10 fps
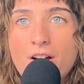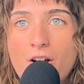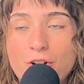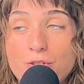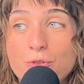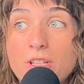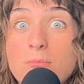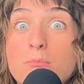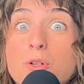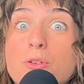are truly
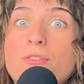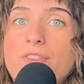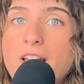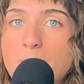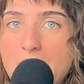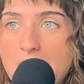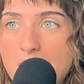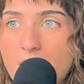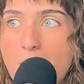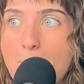moving me
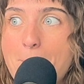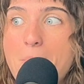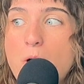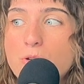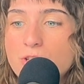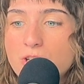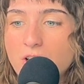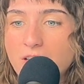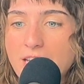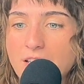
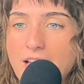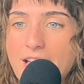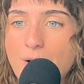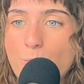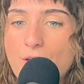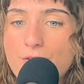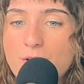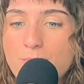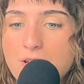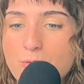emotionally, like whether
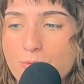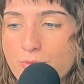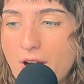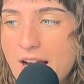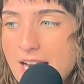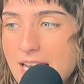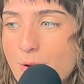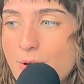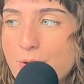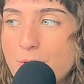it be writing,
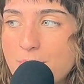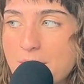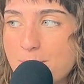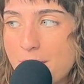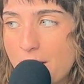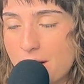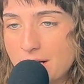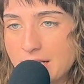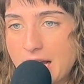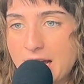whether it be
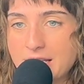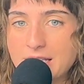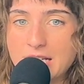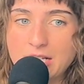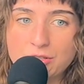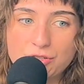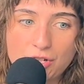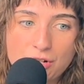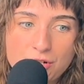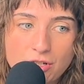podcasting,
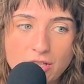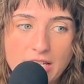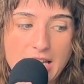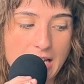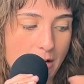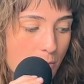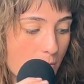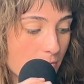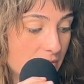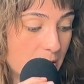journaling,
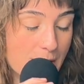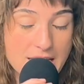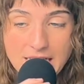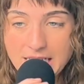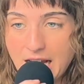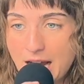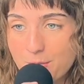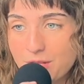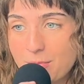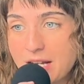spending time
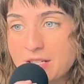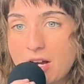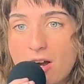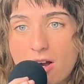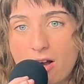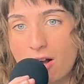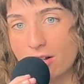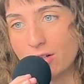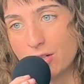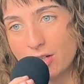with my dog,
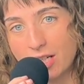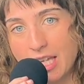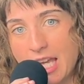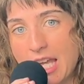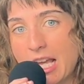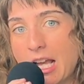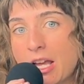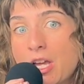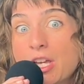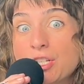cooking,
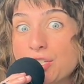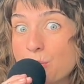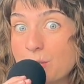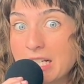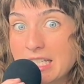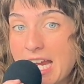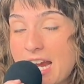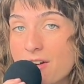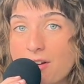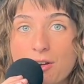doing
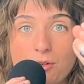tarot,